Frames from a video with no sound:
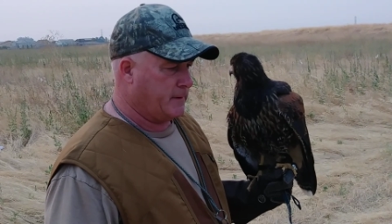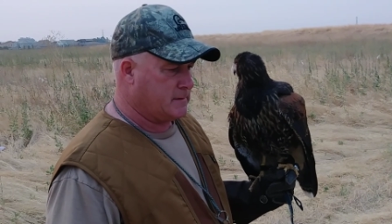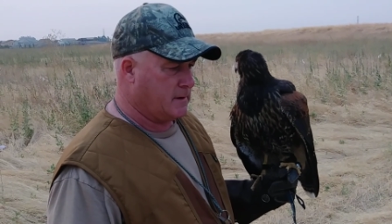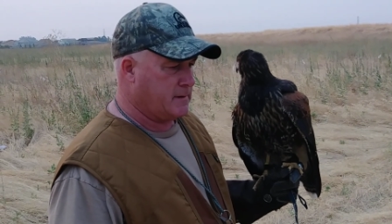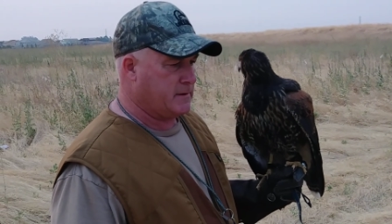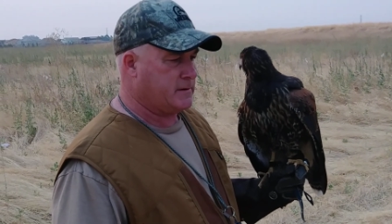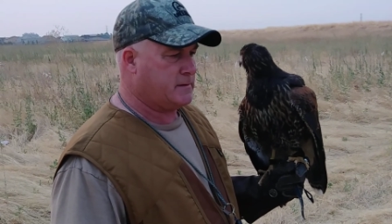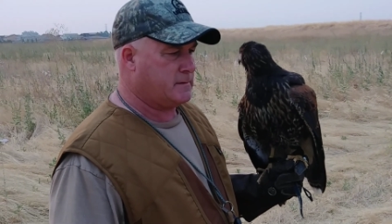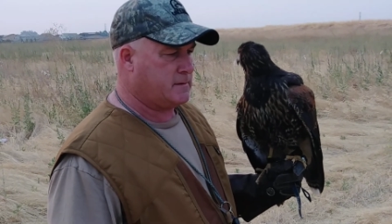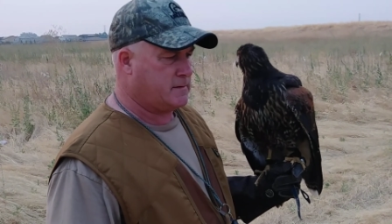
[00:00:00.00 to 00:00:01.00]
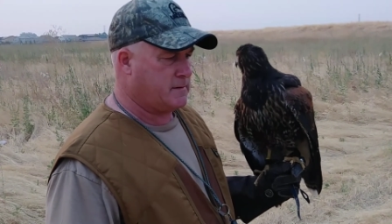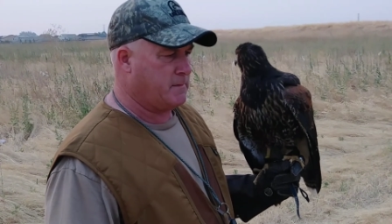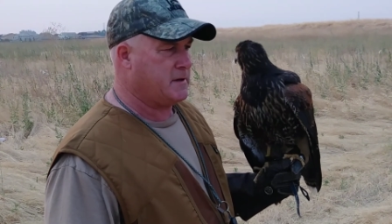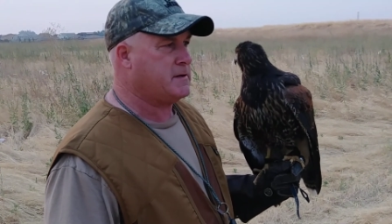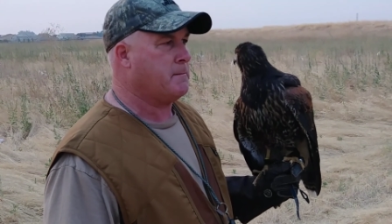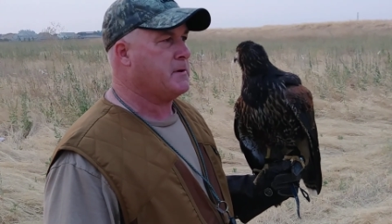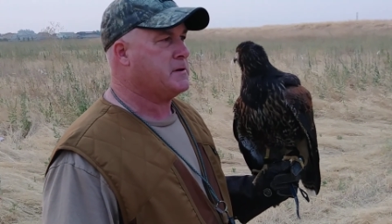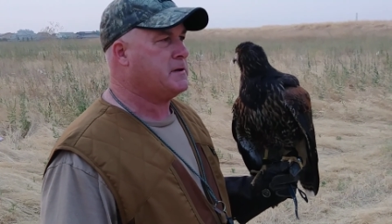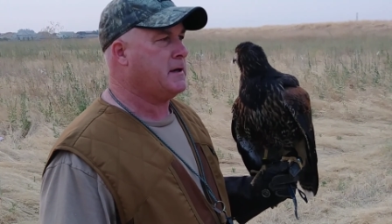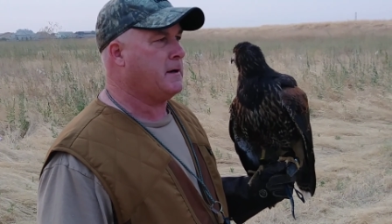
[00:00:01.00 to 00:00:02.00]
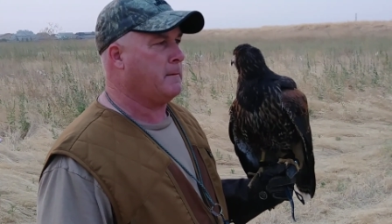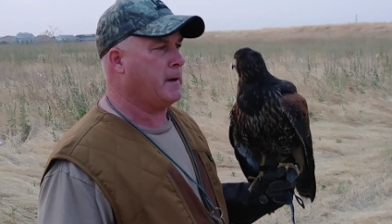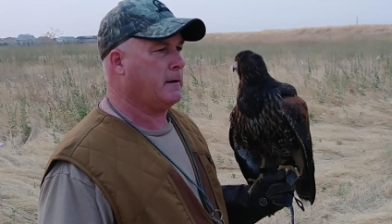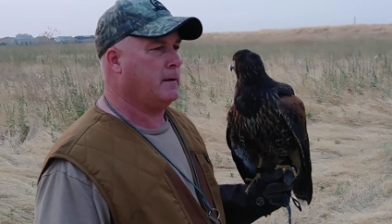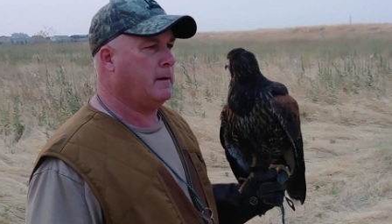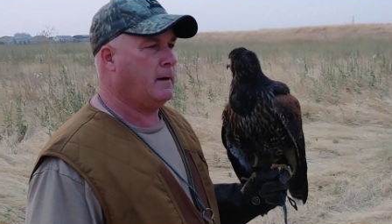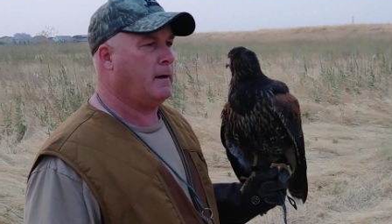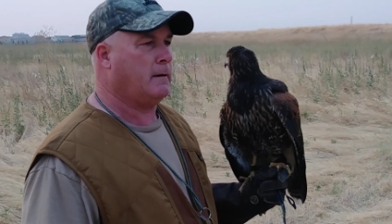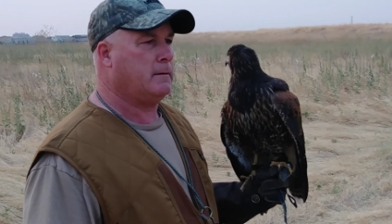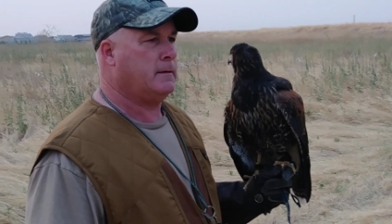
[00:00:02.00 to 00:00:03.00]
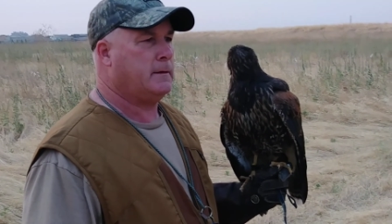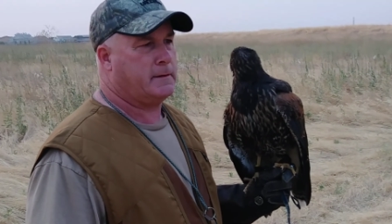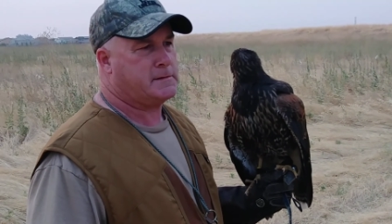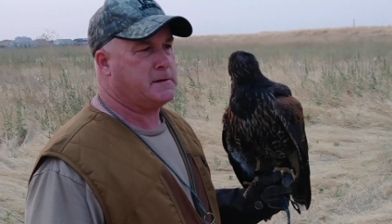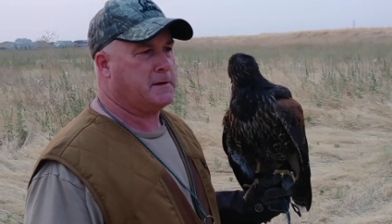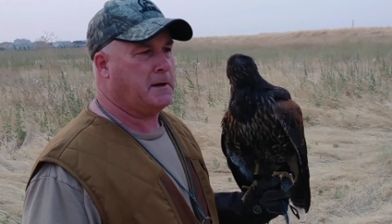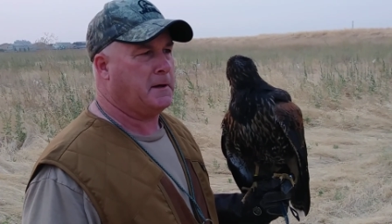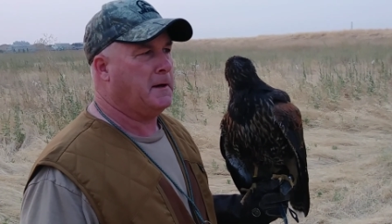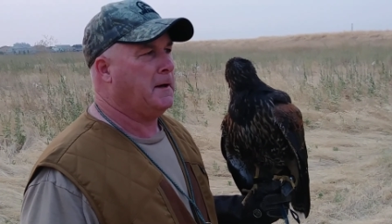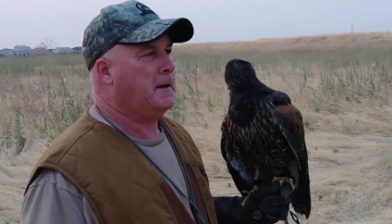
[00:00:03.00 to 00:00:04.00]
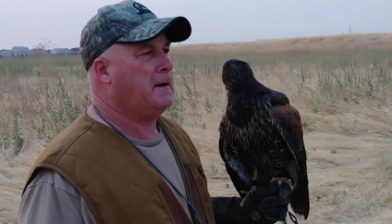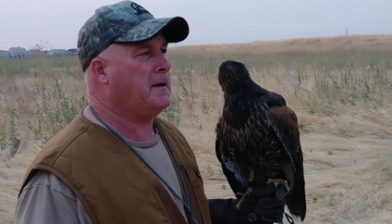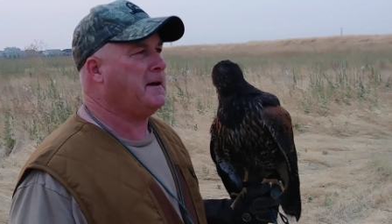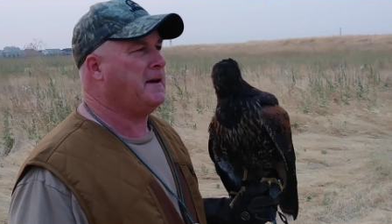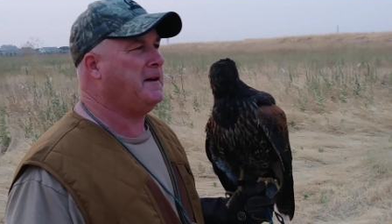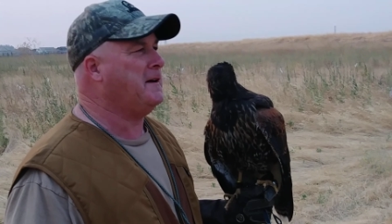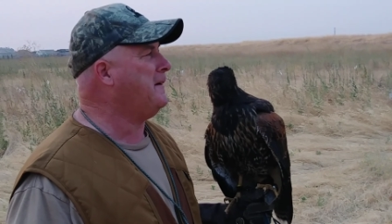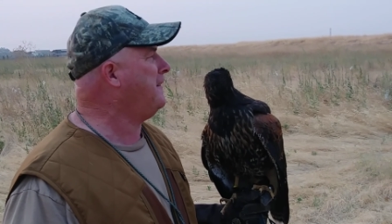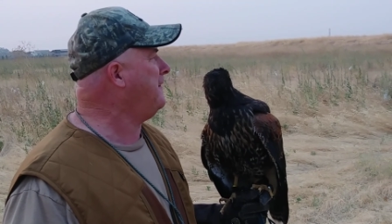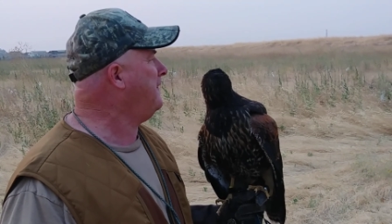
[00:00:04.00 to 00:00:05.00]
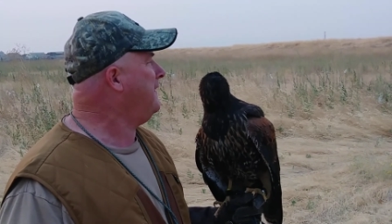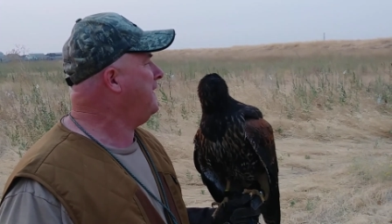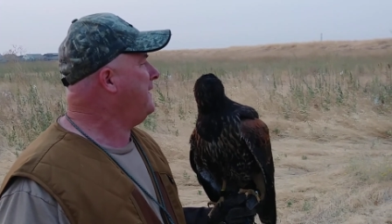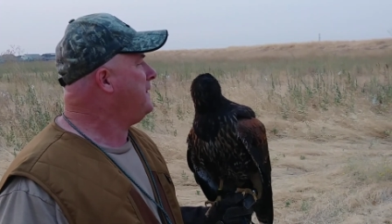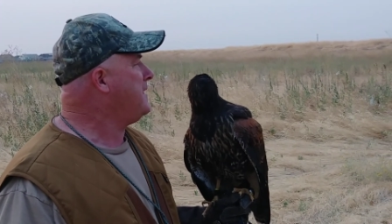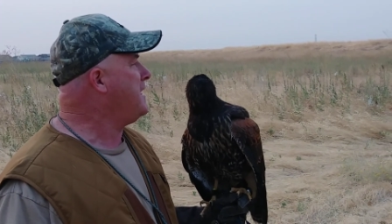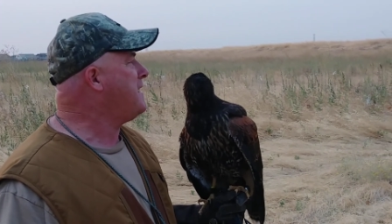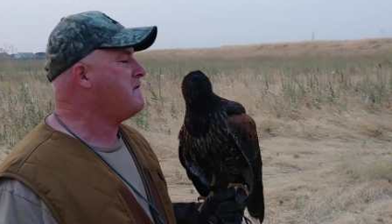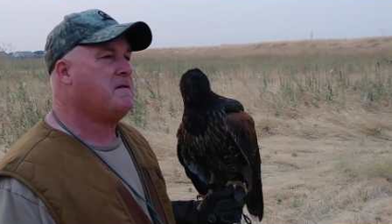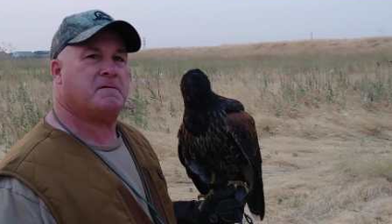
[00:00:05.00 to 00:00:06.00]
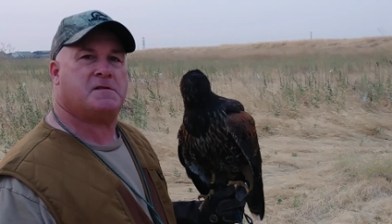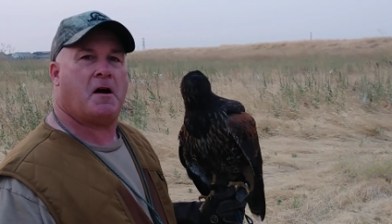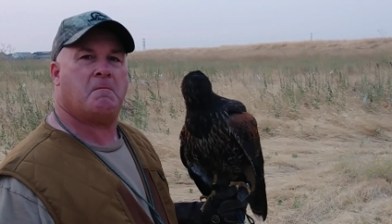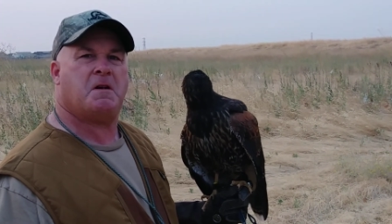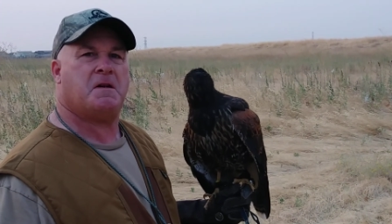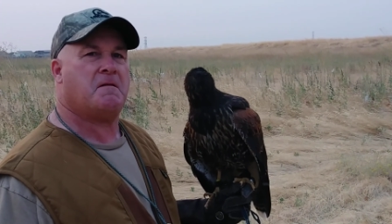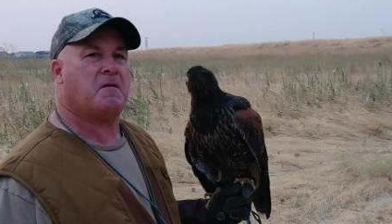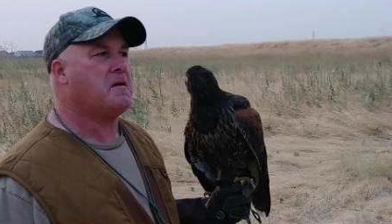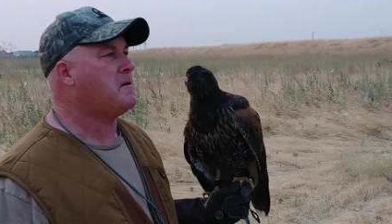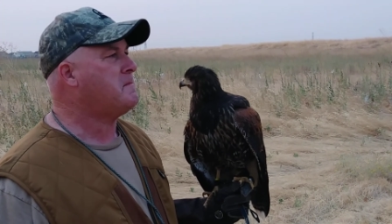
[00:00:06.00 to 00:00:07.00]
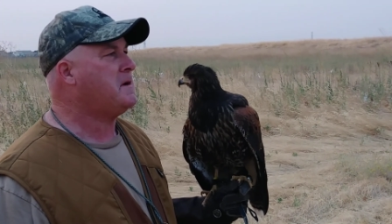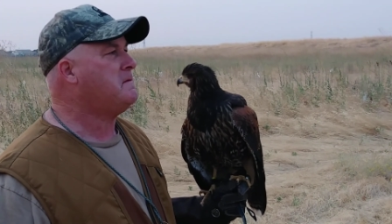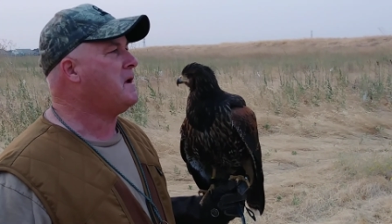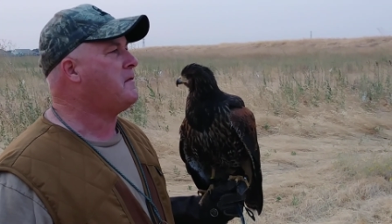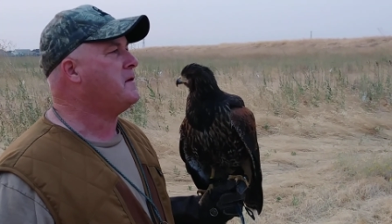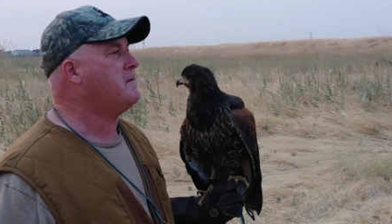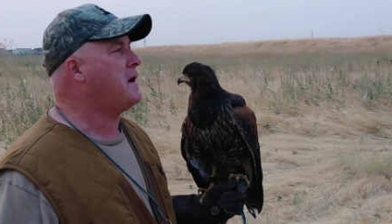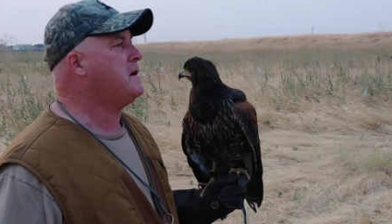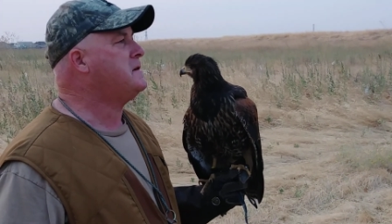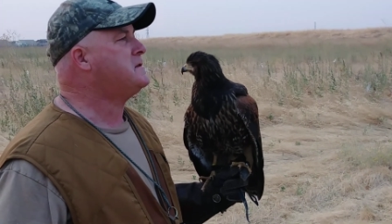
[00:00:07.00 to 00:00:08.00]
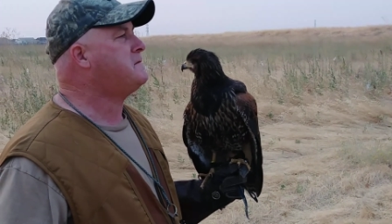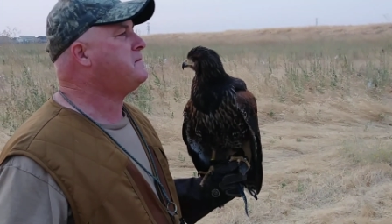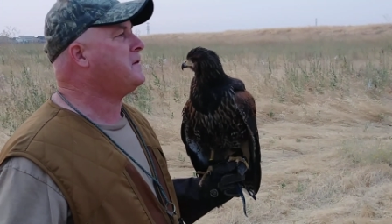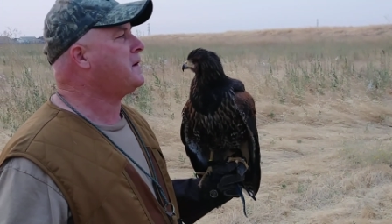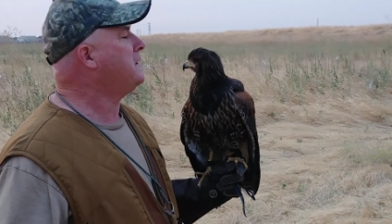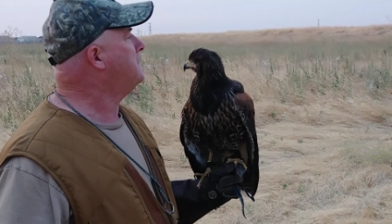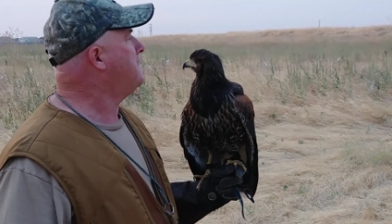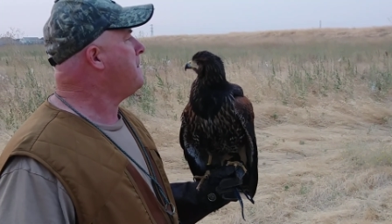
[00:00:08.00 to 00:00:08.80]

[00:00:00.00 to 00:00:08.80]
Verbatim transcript: the fuck's all this? Somebody dumped their shit here. Like, oh, they're still here. You know? They're part of the shit. They never even saw me, never heard me, nothing, right? You just freaking.